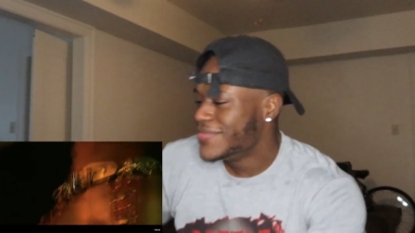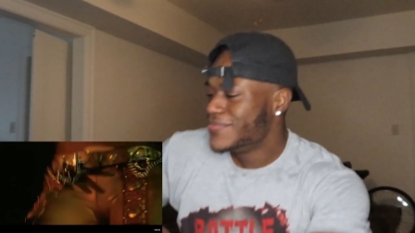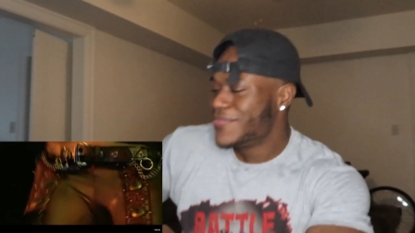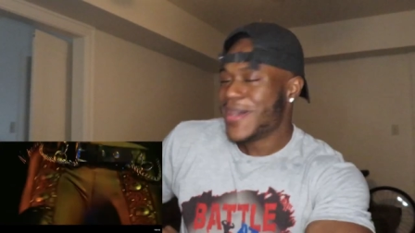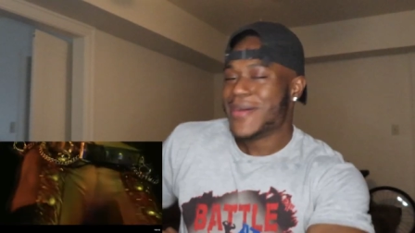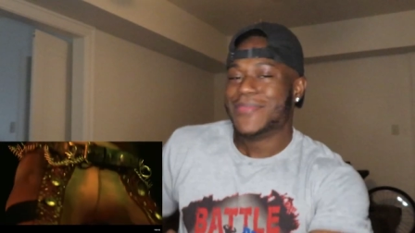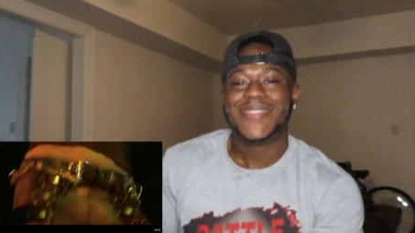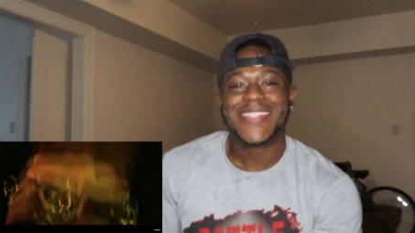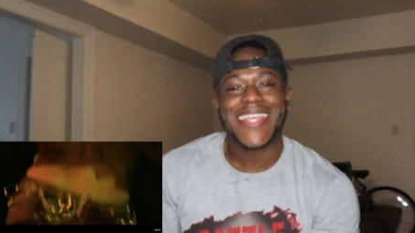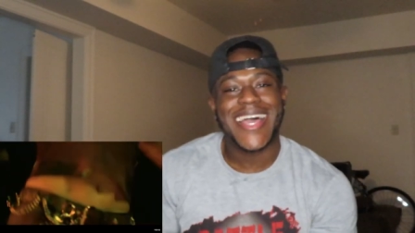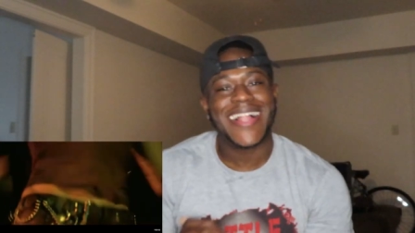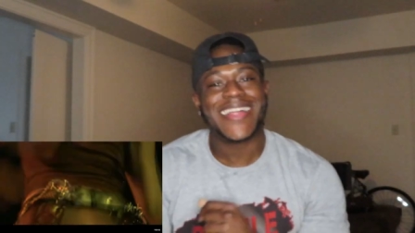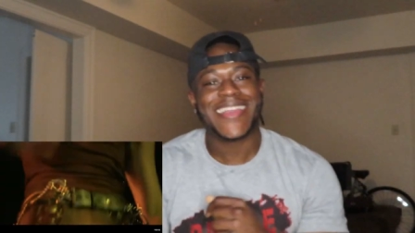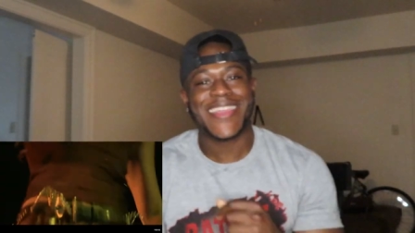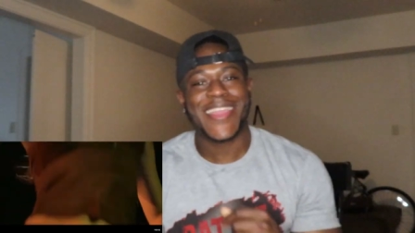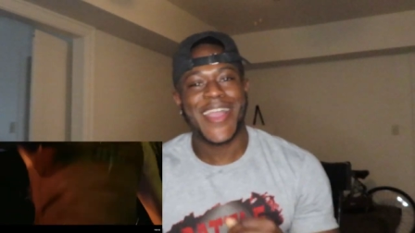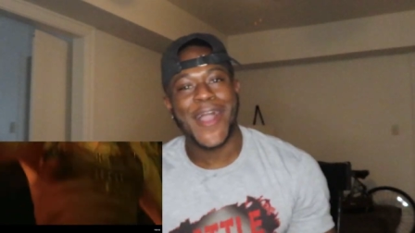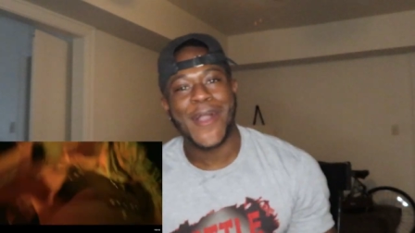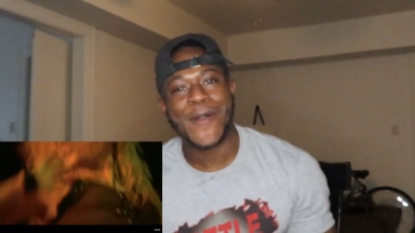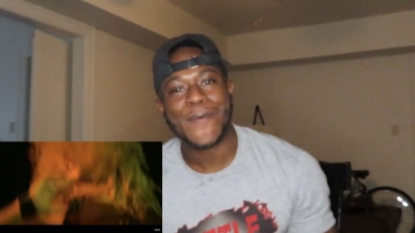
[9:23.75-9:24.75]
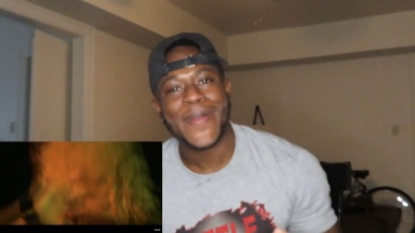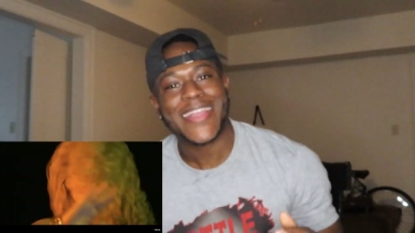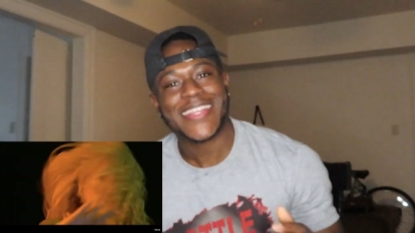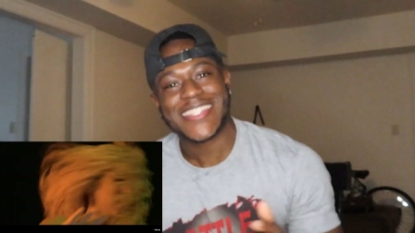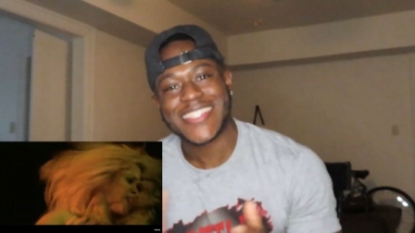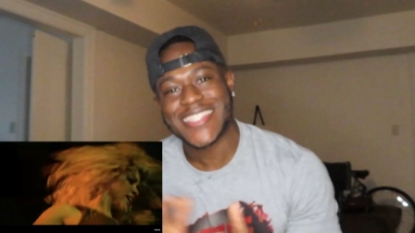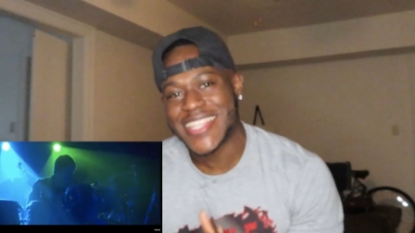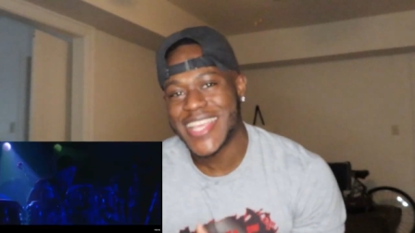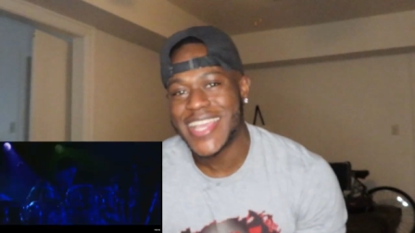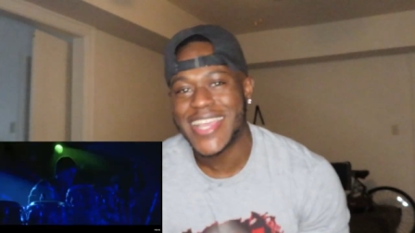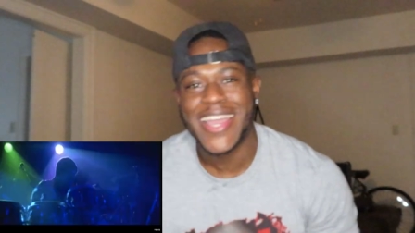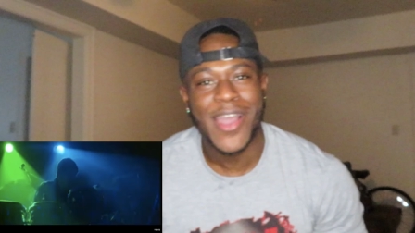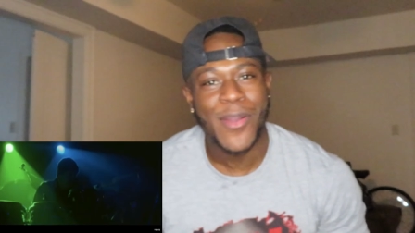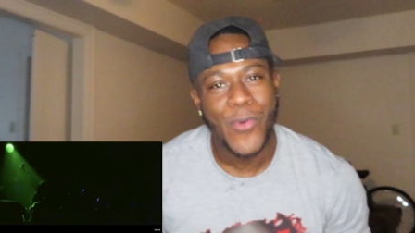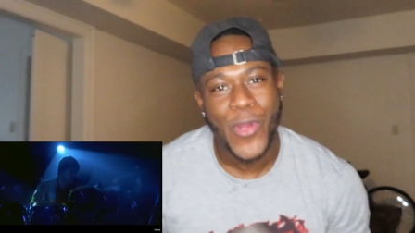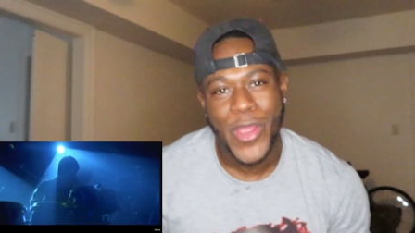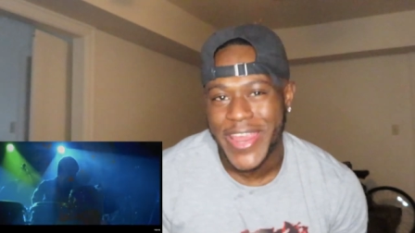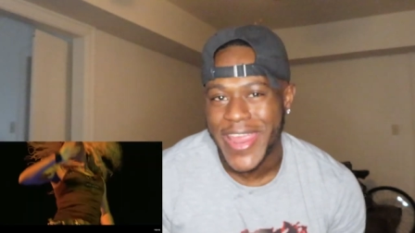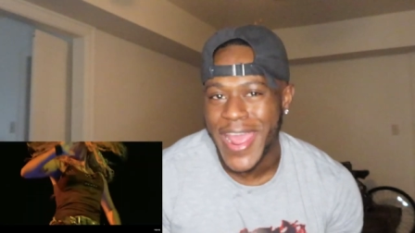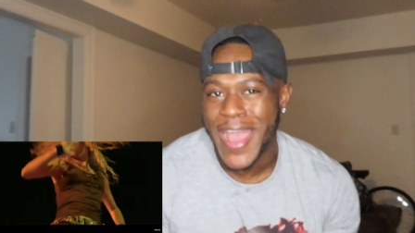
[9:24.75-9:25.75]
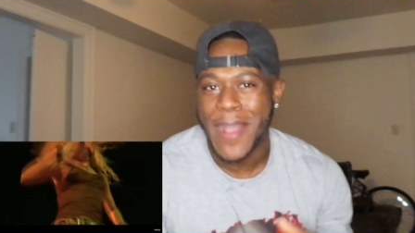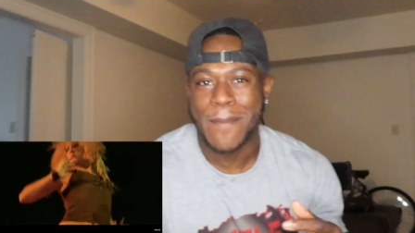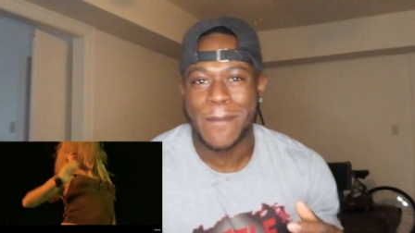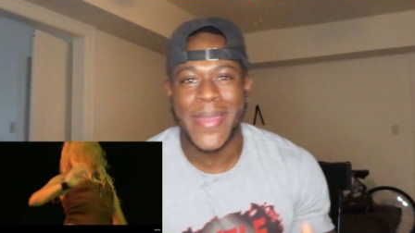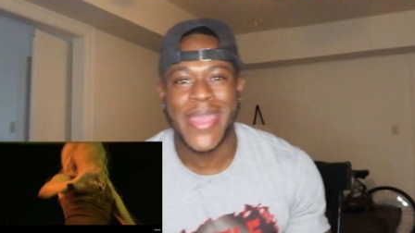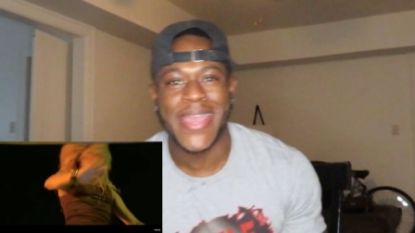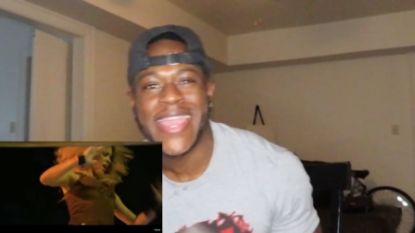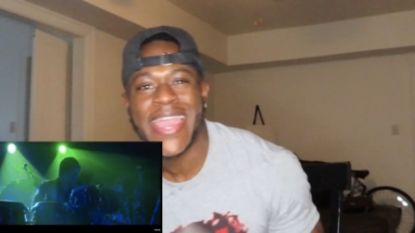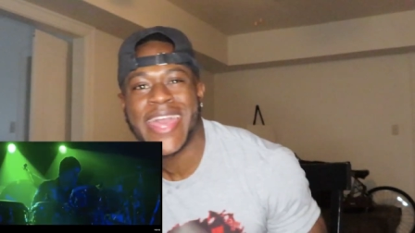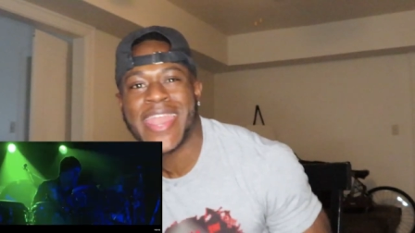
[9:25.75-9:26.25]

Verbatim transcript: But I'm telling y'all, man, this is a good workout, man.